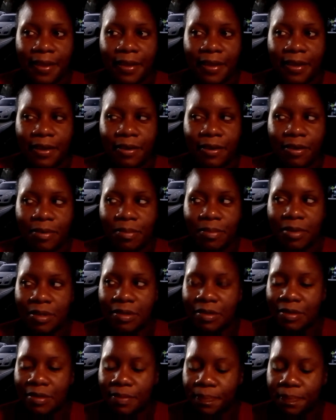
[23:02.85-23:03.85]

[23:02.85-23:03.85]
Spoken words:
You know, but